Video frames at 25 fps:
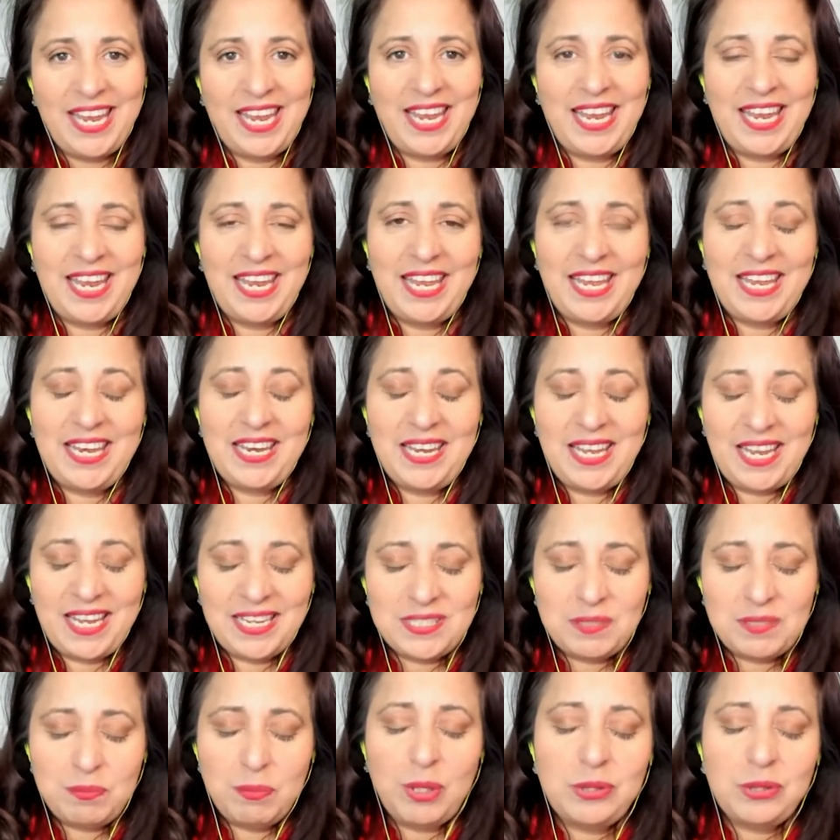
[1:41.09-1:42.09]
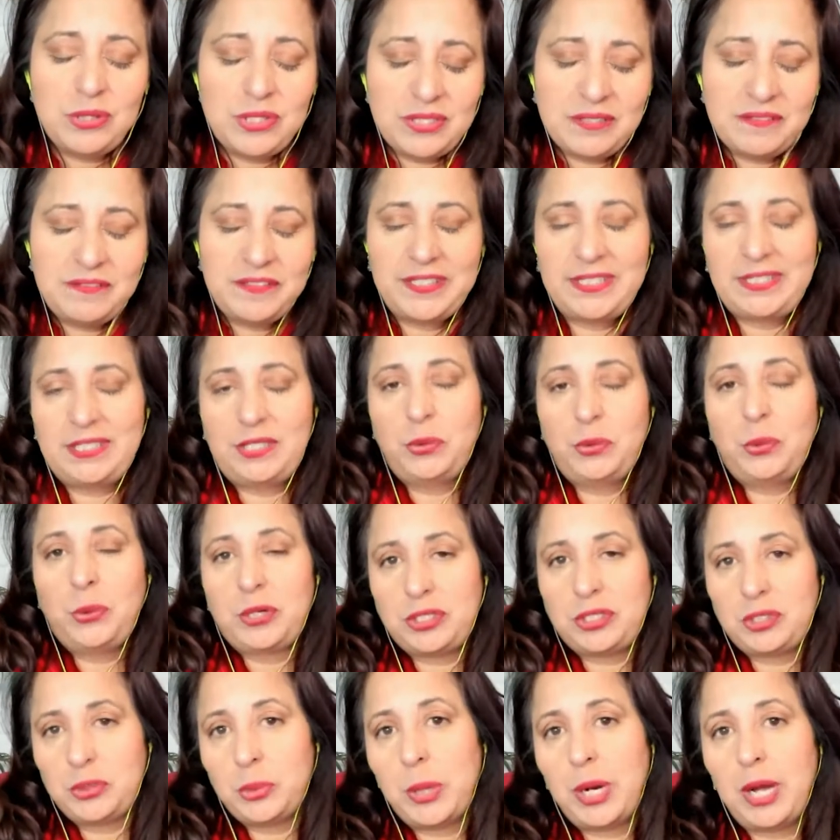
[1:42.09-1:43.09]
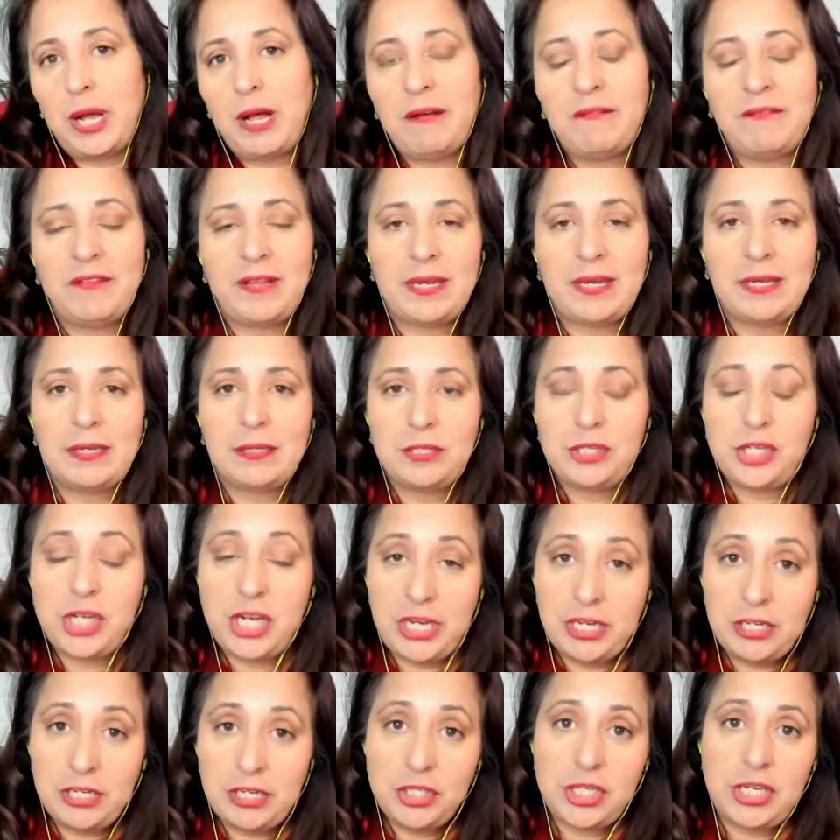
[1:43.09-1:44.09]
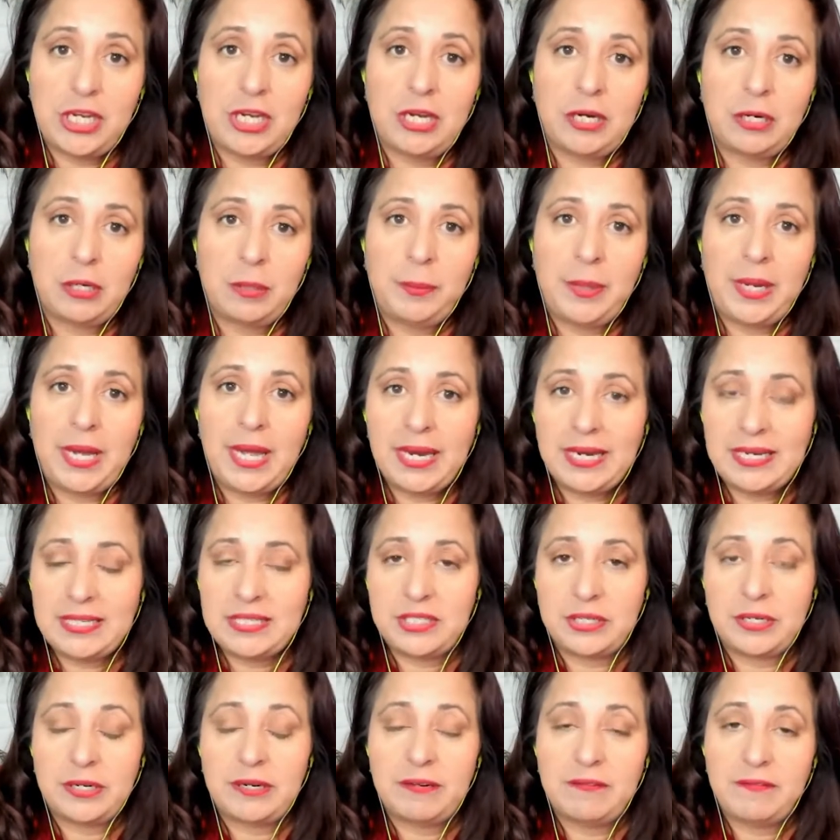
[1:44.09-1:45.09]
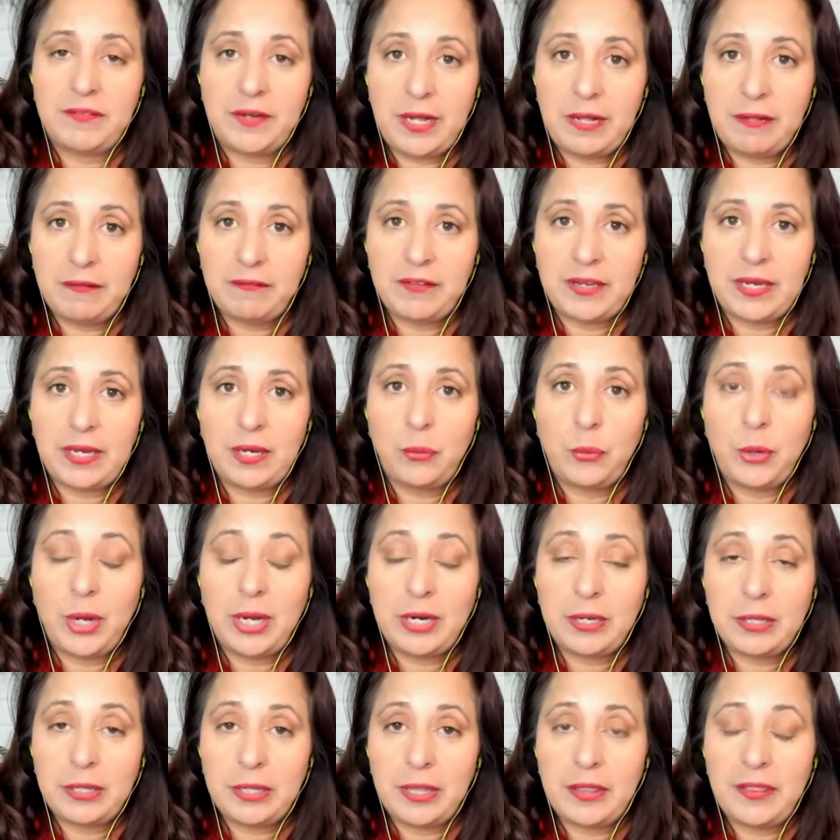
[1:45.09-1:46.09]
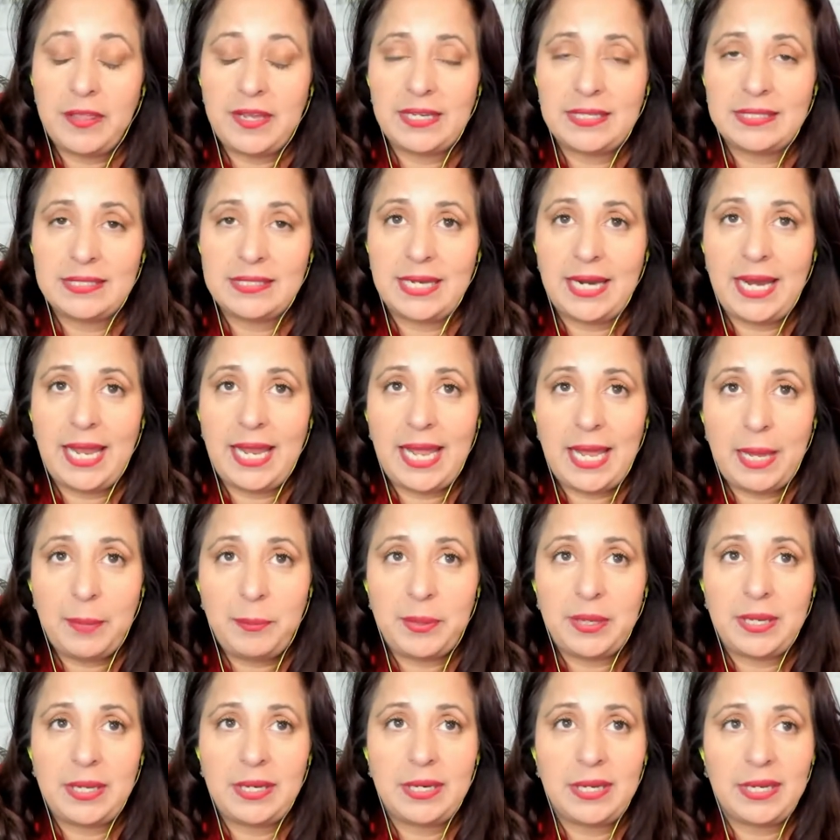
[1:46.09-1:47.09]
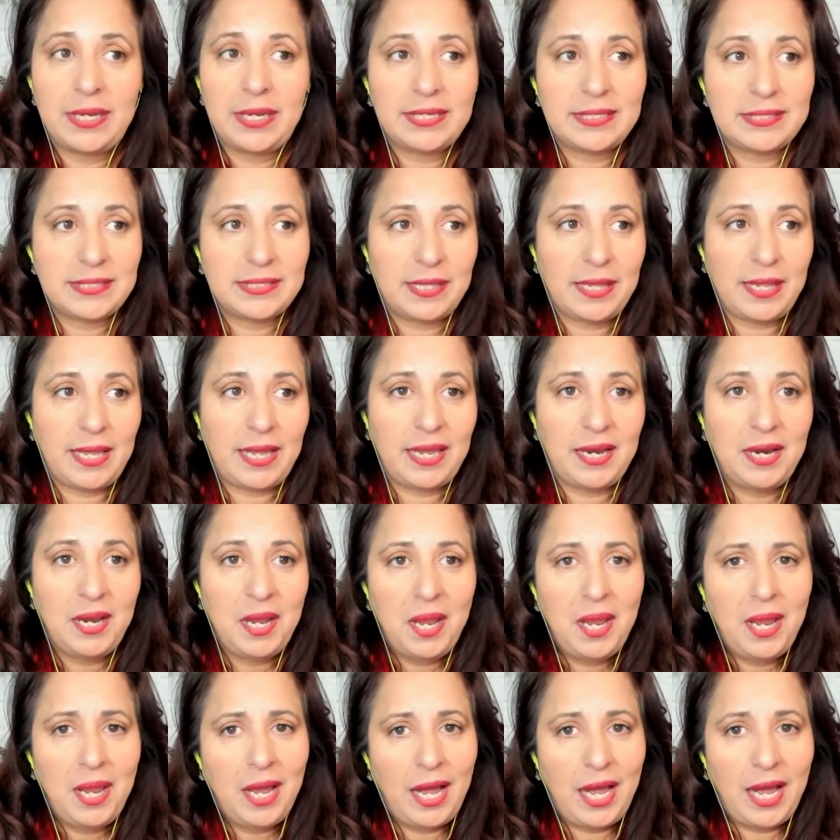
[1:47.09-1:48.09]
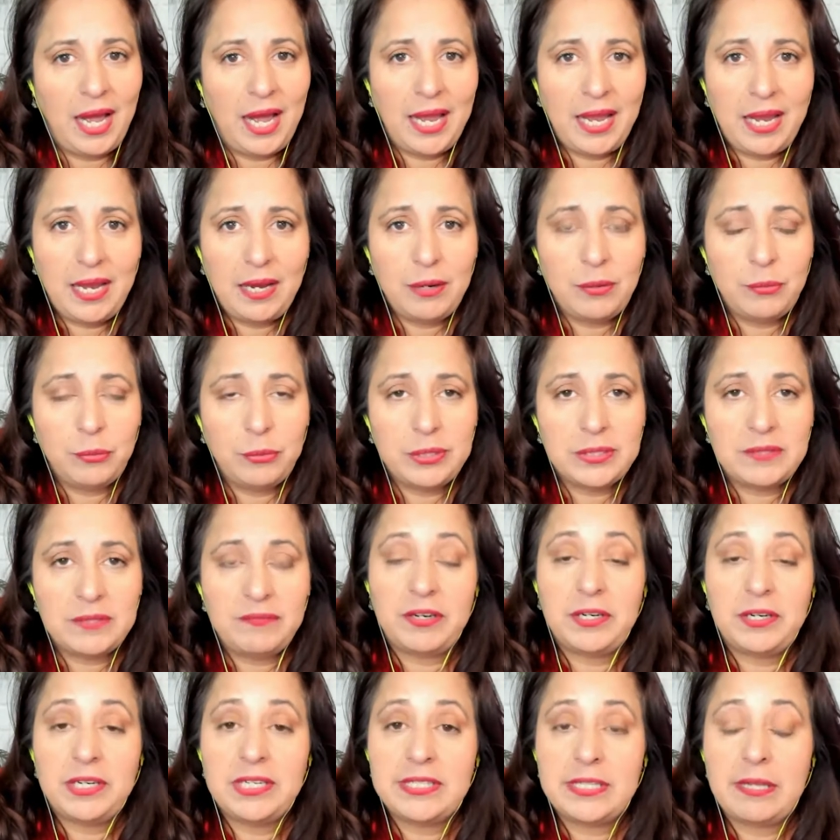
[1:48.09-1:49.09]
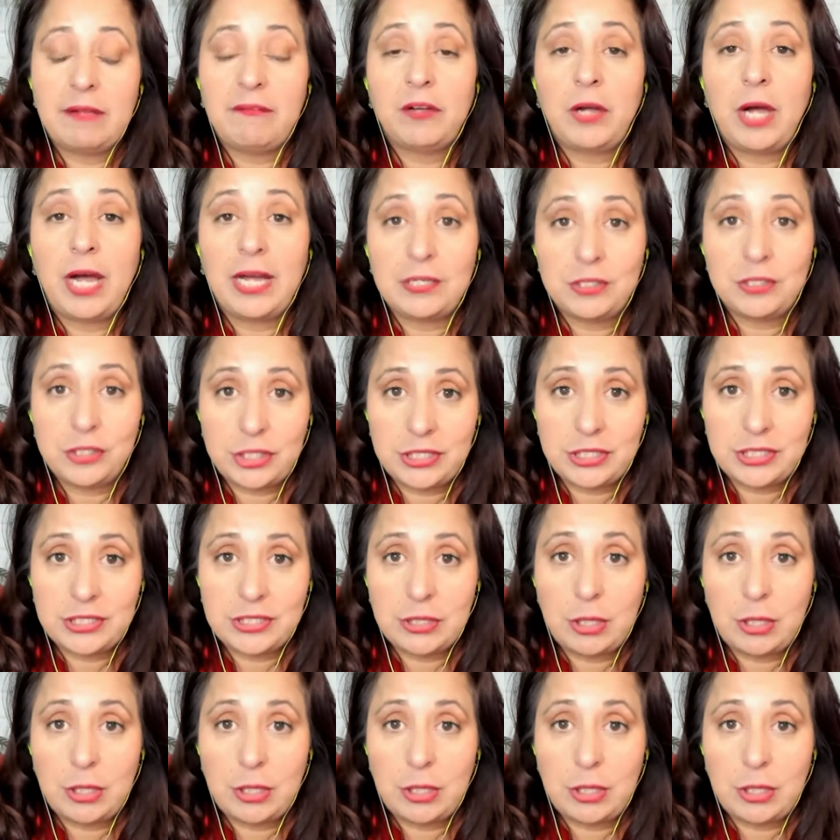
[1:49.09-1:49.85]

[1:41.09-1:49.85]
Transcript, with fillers: And as most of us who are 12 and changing, our bodies are evolving. One of the things that happened is that I was very self conscious.